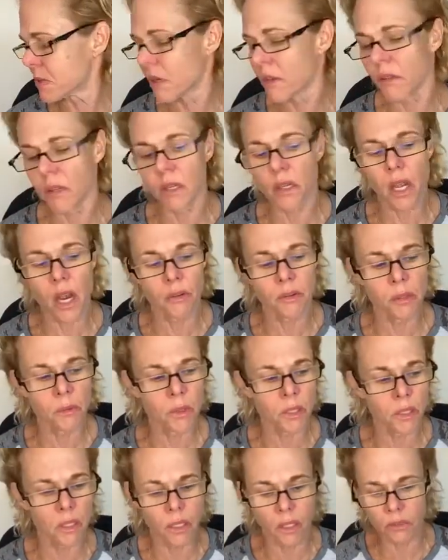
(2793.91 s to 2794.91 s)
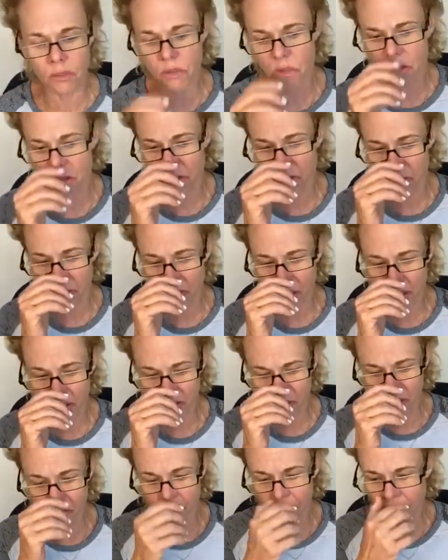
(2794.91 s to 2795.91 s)
I think everyone needs to
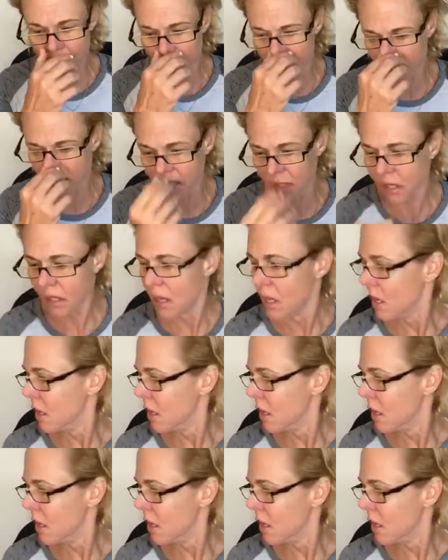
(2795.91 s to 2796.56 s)
understand, like,